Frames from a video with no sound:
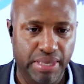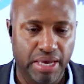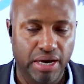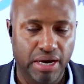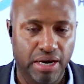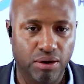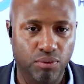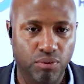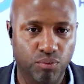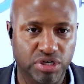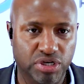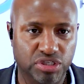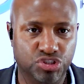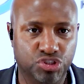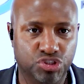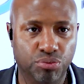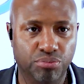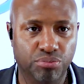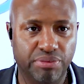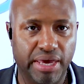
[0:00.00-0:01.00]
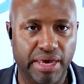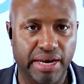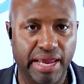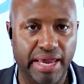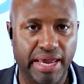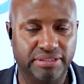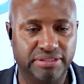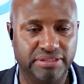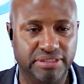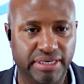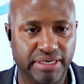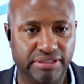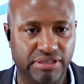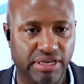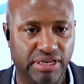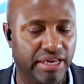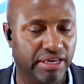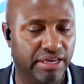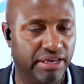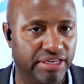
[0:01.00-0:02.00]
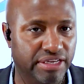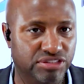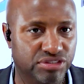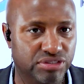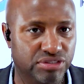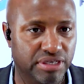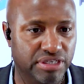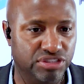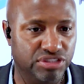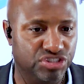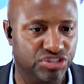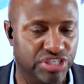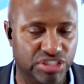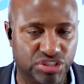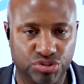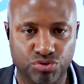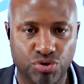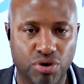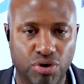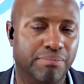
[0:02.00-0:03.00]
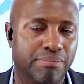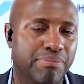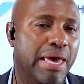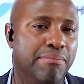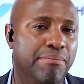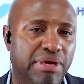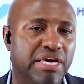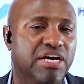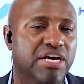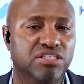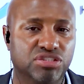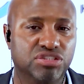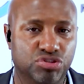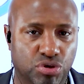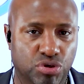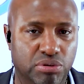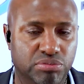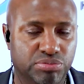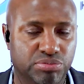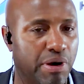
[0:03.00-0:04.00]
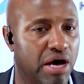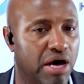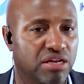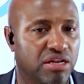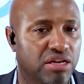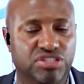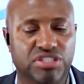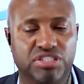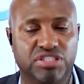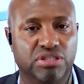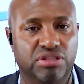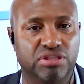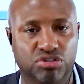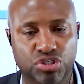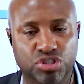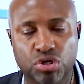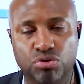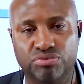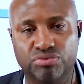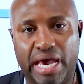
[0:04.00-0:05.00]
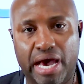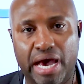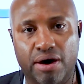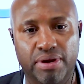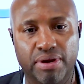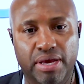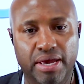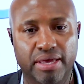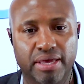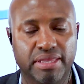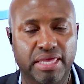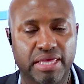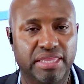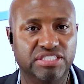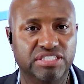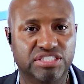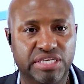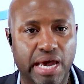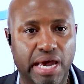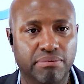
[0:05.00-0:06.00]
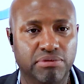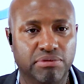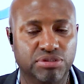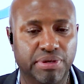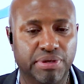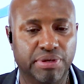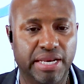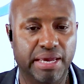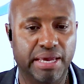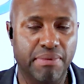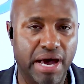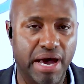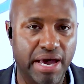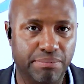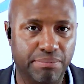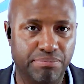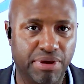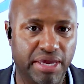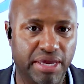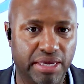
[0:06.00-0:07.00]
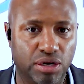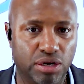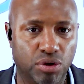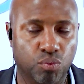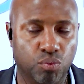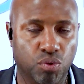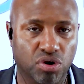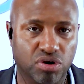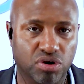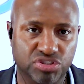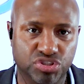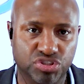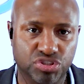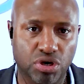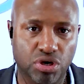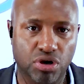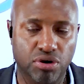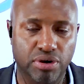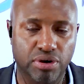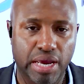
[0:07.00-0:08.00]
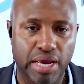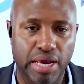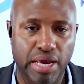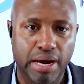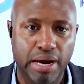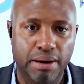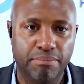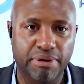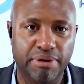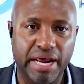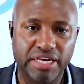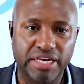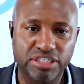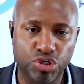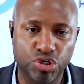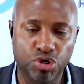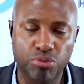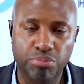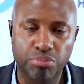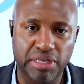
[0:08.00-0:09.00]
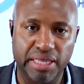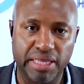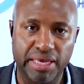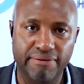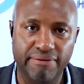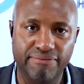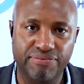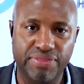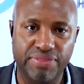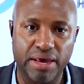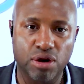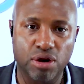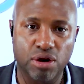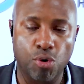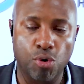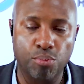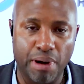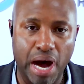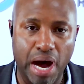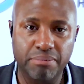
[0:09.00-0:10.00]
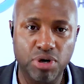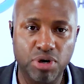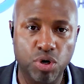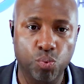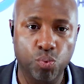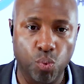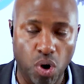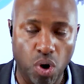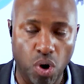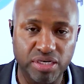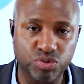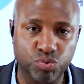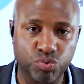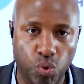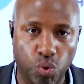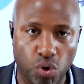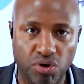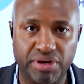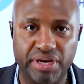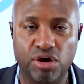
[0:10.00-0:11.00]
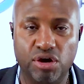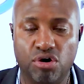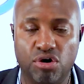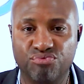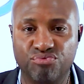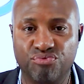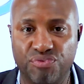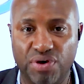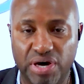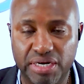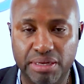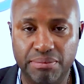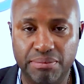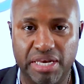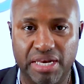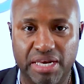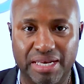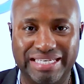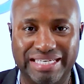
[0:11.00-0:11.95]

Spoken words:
would assume that it's just Trump. And because of Trump's policies, there's no doubt that the establishment, in my opinion, were concerned. But I do believe that Obama was working on fundamentally